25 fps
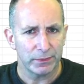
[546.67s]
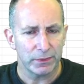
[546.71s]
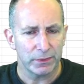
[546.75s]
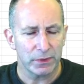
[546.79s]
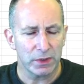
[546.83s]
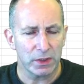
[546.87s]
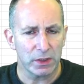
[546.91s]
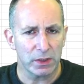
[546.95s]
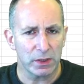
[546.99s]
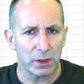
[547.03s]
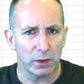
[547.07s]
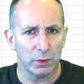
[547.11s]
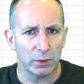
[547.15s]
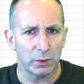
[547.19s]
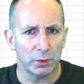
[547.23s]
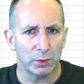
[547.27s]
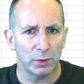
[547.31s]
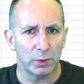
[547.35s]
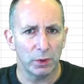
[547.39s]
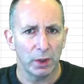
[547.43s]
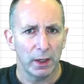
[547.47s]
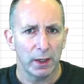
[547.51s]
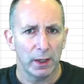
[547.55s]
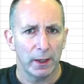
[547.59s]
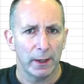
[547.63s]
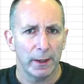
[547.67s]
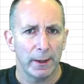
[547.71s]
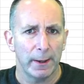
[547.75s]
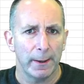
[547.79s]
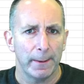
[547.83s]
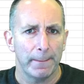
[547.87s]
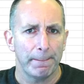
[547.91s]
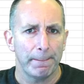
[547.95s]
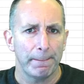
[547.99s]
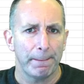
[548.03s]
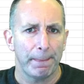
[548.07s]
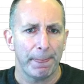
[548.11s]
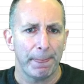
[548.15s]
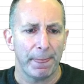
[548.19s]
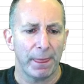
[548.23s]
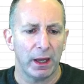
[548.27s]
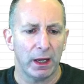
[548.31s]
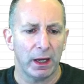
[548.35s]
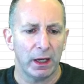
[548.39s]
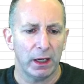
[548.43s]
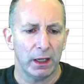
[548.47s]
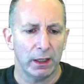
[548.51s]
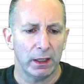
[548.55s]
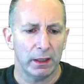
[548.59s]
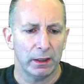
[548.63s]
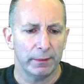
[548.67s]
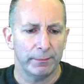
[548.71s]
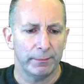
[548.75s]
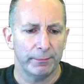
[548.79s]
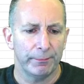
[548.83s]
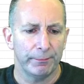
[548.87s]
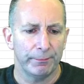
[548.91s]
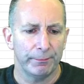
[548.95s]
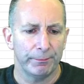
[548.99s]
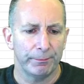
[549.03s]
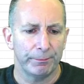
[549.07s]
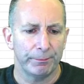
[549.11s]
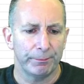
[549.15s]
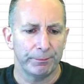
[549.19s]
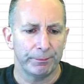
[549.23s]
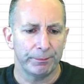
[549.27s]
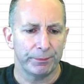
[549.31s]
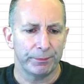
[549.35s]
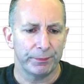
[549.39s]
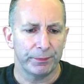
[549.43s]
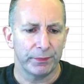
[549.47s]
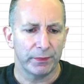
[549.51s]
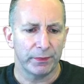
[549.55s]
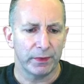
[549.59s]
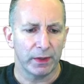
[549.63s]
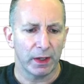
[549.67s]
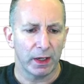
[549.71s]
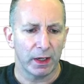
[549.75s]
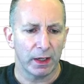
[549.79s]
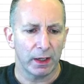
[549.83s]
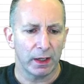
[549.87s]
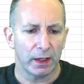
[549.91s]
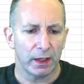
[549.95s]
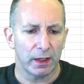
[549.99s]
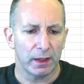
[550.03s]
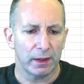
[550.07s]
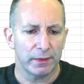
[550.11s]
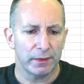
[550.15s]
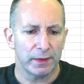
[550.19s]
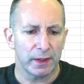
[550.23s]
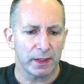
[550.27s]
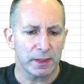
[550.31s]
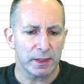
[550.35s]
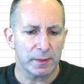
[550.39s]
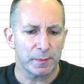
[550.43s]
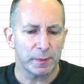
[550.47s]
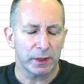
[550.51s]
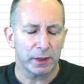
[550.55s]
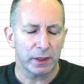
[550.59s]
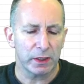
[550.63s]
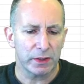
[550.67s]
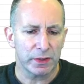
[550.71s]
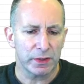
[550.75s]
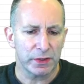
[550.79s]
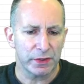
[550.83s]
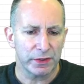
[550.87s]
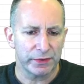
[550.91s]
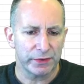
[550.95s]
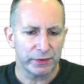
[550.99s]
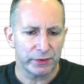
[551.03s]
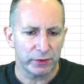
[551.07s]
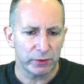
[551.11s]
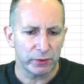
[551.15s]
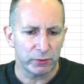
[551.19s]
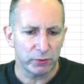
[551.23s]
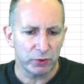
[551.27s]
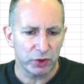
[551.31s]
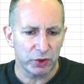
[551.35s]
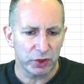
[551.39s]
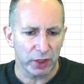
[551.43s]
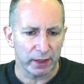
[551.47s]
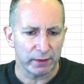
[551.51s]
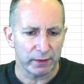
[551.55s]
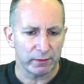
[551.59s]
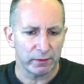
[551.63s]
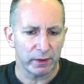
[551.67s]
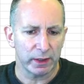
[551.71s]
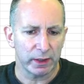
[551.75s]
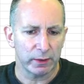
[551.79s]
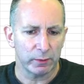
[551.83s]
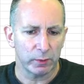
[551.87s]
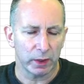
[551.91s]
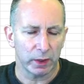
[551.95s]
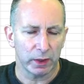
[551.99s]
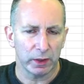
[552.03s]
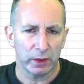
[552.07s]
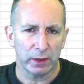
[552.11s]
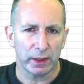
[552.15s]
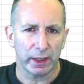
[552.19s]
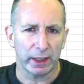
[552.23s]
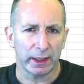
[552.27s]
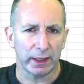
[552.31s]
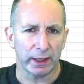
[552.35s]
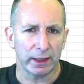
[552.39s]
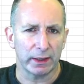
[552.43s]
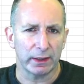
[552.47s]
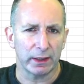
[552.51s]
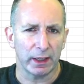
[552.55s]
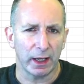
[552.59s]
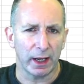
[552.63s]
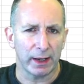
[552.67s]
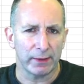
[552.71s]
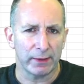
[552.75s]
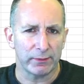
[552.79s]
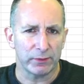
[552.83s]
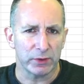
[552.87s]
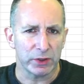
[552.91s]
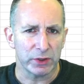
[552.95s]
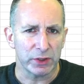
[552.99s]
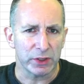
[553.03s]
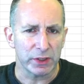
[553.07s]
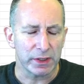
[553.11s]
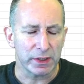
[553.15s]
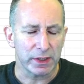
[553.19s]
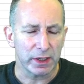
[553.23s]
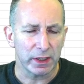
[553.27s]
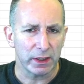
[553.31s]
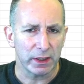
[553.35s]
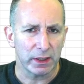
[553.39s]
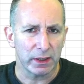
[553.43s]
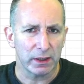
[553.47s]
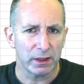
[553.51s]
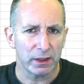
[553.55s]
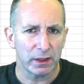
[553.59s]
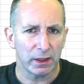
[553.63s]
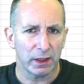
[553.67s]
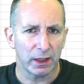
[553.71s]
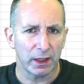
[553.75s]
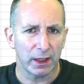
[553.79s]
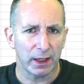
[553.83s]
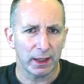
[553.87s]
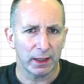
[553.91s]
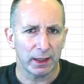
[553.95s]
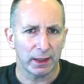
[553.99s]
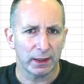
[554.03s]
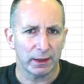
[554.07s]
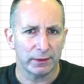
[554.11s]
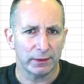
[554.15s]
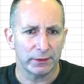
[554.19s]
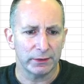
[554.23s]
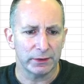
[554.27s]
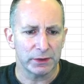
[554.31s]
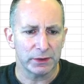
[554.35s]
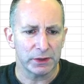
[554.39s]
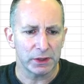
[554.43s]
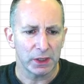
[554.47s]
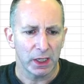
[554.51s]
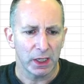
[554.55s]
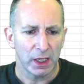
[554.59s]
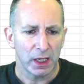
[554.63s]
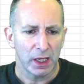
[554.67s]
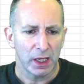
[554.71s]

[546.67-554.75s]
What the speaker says: So that's because generally we're looking at averages here, and